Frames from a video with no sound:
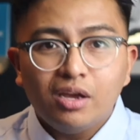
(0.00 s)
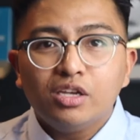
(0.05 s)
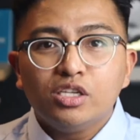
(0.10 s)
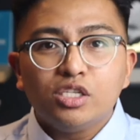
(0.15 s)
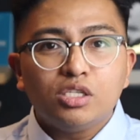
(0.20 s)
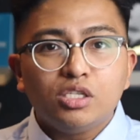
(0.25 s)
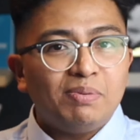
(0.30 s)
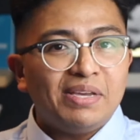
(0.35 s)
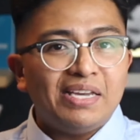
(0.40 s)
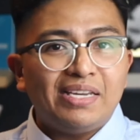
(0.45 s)

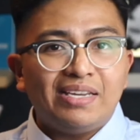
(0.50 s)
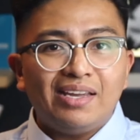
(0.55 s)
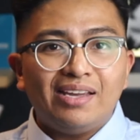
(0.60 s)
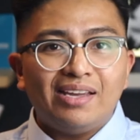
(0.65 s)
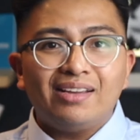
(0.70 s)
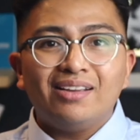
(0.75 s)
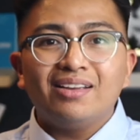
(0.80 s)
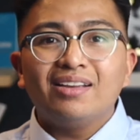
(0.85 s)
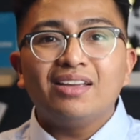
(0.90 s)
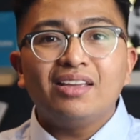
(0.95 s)

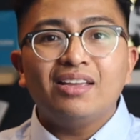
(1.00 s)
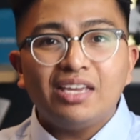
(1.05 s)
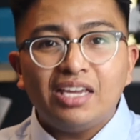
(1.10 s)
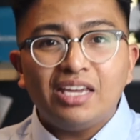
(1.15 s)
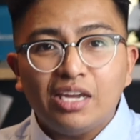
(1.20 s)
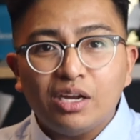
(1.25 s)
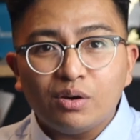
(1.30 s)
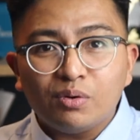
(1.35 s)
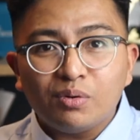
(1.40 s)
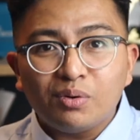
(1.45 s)
Speaking,
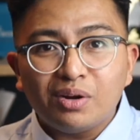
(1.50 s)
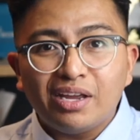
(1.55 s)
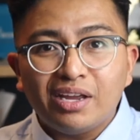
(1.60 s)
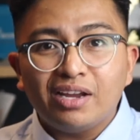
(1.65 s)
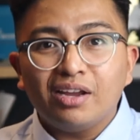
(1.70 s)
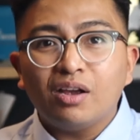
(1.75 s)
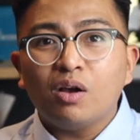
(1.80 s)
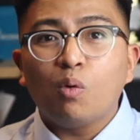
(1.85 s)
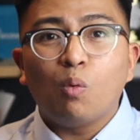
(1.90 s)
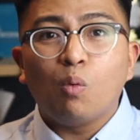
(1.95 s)

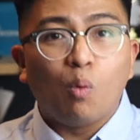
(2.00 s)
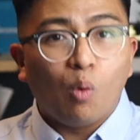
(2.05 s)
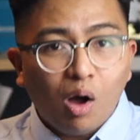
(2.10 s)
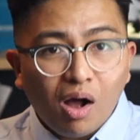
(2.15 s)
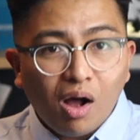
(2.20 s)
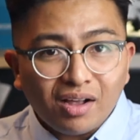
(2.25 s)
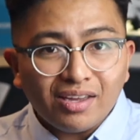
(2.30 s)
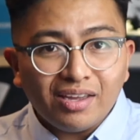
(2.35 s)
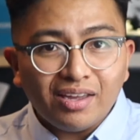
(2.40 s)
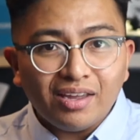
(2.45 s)
hearing,
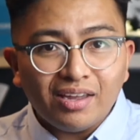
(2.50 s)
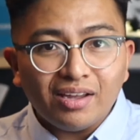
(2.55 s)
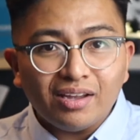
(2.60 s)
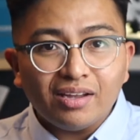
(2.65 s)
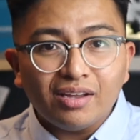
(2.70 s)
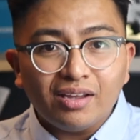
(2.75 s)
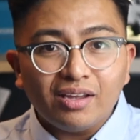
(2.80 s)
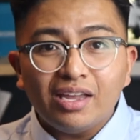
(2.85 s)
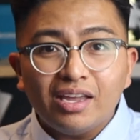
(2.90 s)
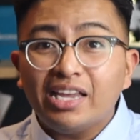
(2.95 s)

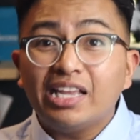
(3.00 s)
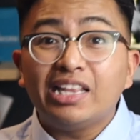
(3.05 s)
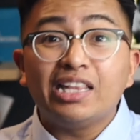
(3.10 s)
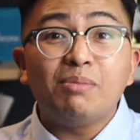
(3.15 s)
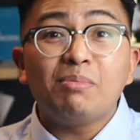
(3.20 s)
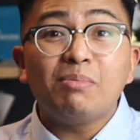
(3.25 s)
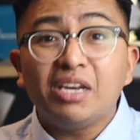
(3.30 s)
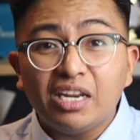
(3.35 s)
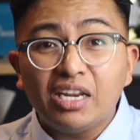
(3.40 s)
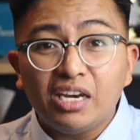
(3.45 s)
walking,
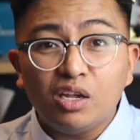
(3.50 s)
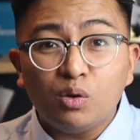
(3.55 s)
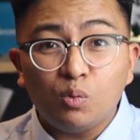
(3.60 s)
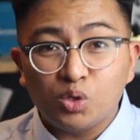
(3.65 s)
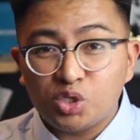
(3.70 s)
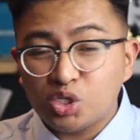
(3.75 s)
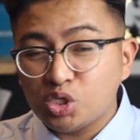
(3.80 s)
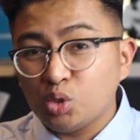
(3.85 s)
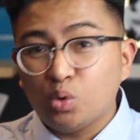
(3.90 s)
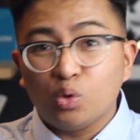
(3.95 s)
eliminating,
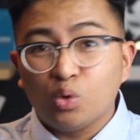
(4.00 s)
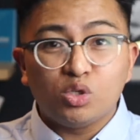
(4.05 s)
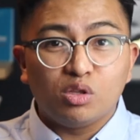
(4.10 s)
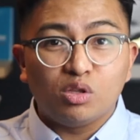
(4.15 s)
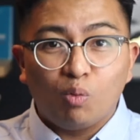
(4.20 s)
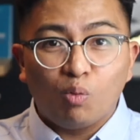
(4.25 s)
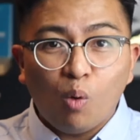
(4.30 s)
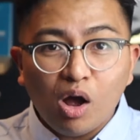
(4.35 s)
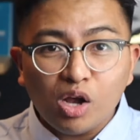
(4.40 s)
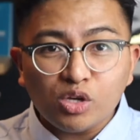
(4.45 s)
which is going to the
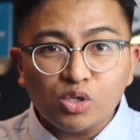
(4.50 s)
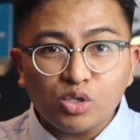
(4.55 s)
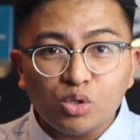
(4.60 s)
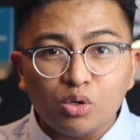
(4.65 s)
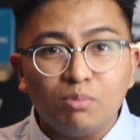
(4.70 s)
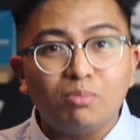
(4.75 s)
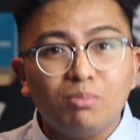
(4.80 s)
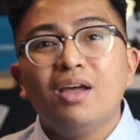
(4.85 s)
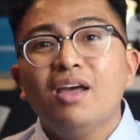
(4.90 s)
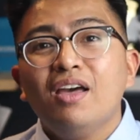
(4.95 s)

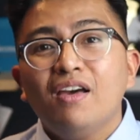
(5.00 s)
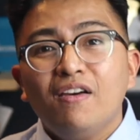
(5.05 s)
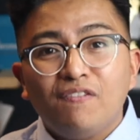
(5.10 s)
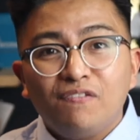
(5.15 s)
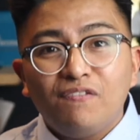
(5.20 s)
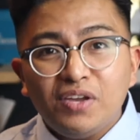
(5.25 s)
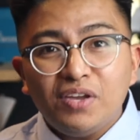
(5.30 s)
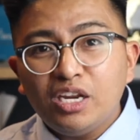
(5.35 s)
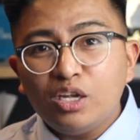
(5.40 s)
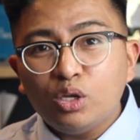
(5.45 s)
washroom,
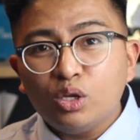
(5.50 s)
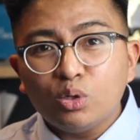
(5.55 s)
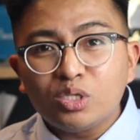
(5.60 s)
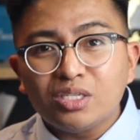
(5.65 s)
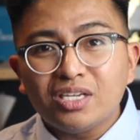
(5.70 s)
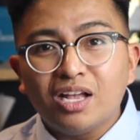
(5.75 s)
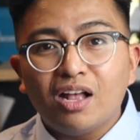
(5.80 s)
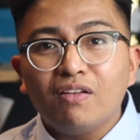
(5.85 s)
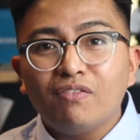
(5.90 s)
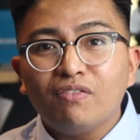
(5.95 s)
feeding
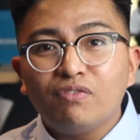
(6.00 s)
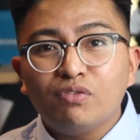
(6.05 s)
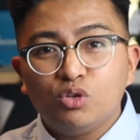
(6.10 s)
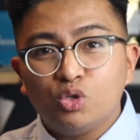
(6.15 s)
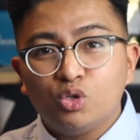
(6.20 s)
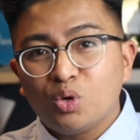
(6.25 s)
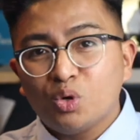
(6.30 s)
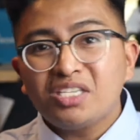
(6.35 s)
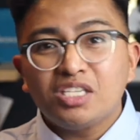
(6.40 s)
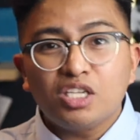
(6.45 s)
yourself,
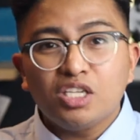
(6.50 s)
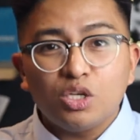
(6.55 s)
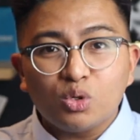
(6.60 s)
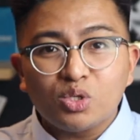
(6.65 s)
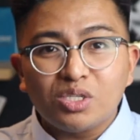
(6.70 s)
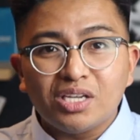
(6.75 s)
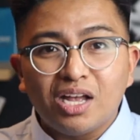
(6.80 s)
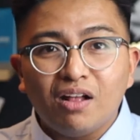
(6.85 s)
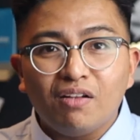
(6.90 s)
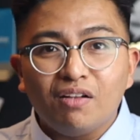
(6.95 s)
dressing
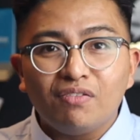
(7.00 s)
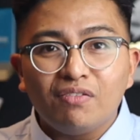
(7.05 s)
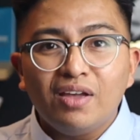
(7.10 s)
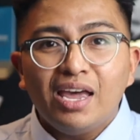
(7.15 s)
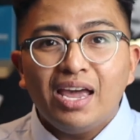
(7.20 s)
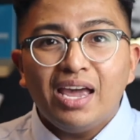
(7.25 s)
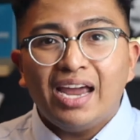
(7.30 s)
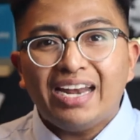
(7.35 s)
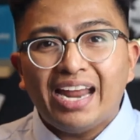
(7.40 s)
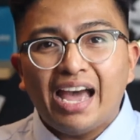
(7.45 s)
yourself,
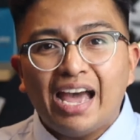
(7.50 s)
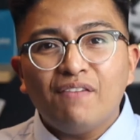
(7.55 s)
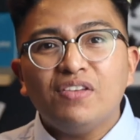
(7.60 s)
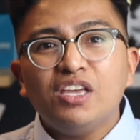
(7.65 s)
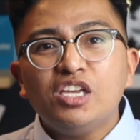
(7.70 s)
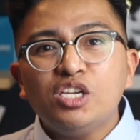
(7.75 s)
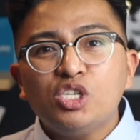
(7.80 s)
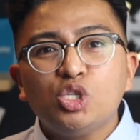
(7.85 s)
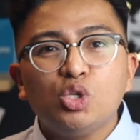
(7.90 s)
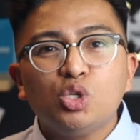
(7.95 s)
and have
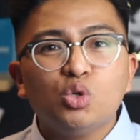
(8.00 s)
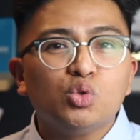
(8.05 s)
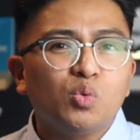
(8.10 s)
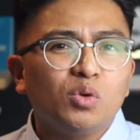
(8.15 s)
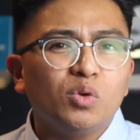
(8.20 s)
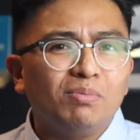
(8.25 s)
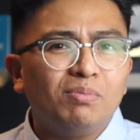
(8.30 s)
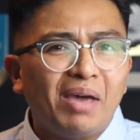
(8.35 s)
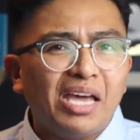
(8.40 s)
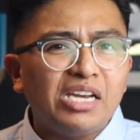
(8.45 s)
issues
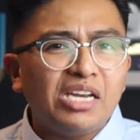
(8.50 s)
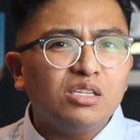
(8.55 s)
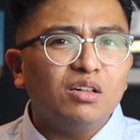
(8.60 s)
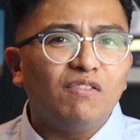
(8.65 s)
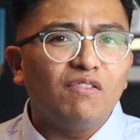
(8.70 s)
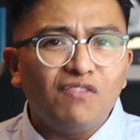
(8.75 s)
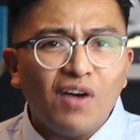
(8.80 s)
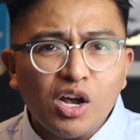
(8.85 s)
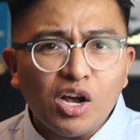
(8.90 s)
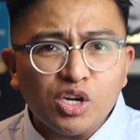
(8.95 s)
with mental
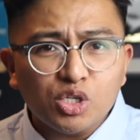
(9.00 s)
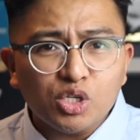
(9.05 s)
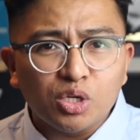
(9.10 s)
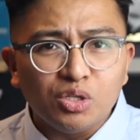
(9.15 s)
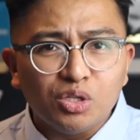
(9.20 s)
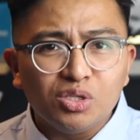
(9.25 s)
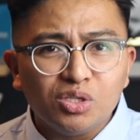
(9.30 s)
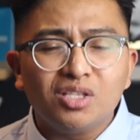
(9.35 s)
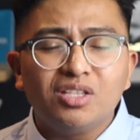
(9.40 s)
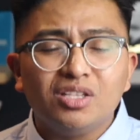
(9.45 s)

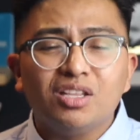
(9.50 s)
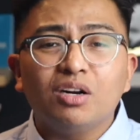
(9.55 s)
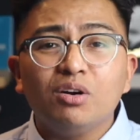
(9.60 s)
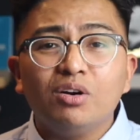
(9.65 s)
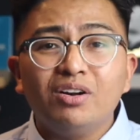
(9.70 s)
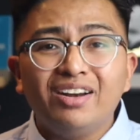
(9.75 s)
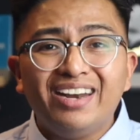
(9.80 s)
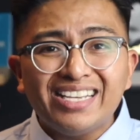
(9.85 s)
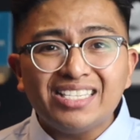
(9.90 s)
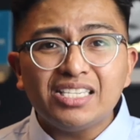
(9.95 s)
functions that are
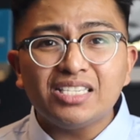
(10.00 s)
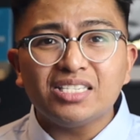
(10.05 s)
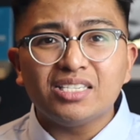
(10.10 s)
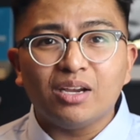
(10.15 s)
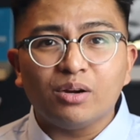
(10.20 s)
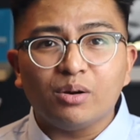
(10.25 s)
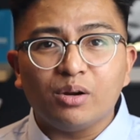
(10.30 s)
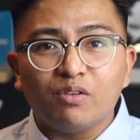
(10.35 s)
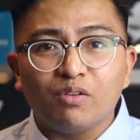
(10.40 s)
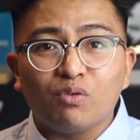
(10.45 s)

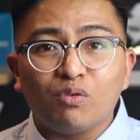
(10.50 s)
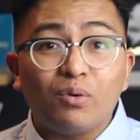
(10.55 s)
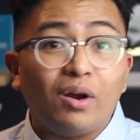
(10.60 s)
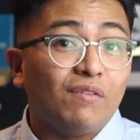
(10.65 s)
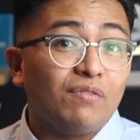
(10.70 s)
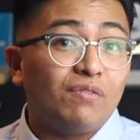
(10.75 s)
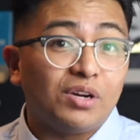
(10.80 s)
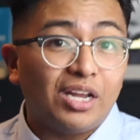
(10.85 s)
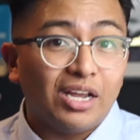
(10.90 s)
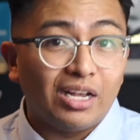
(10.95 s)
necessary for
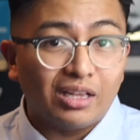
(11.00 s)
everyday